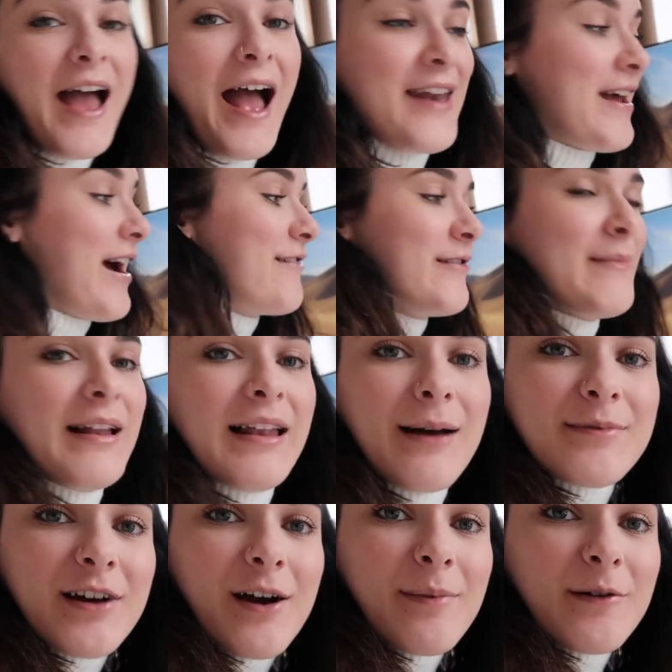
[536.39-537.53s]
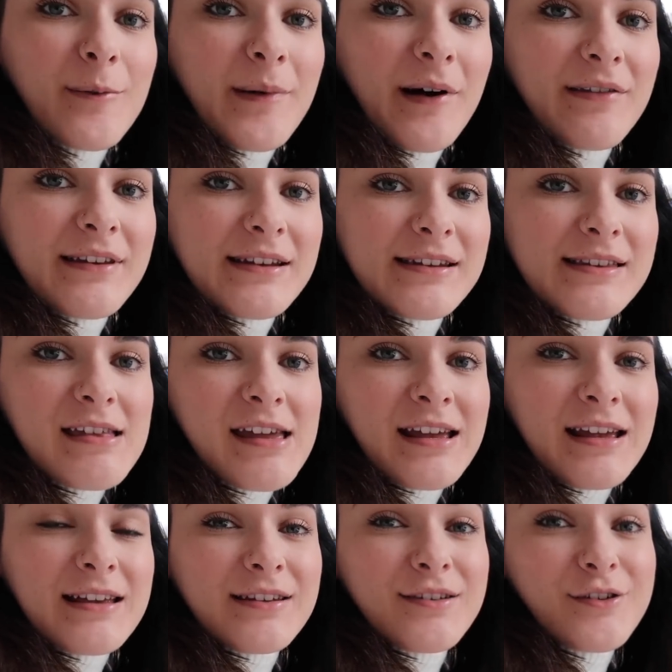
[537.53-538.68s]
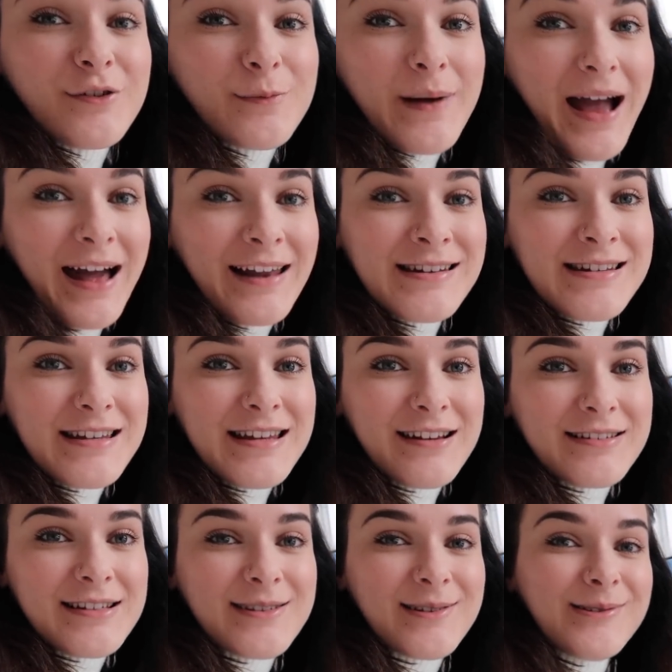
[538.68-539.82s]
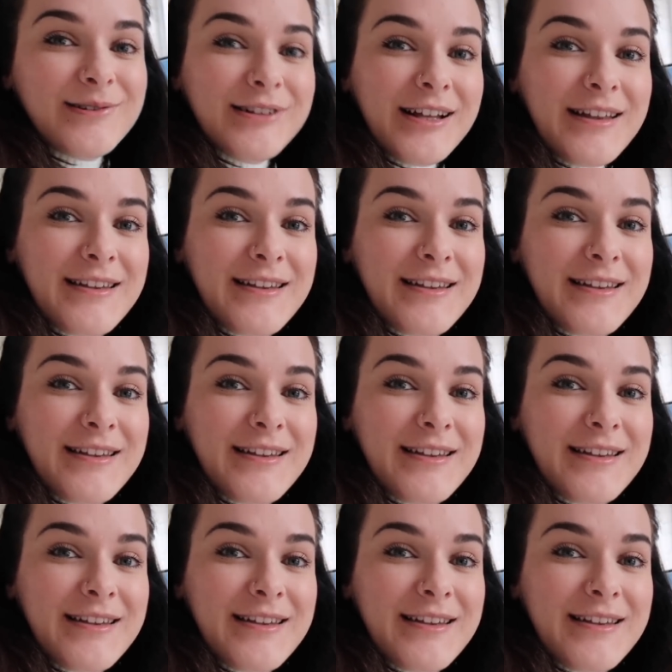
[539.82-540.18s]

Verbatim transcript: and having my laptop up on this thing is super handy because it's all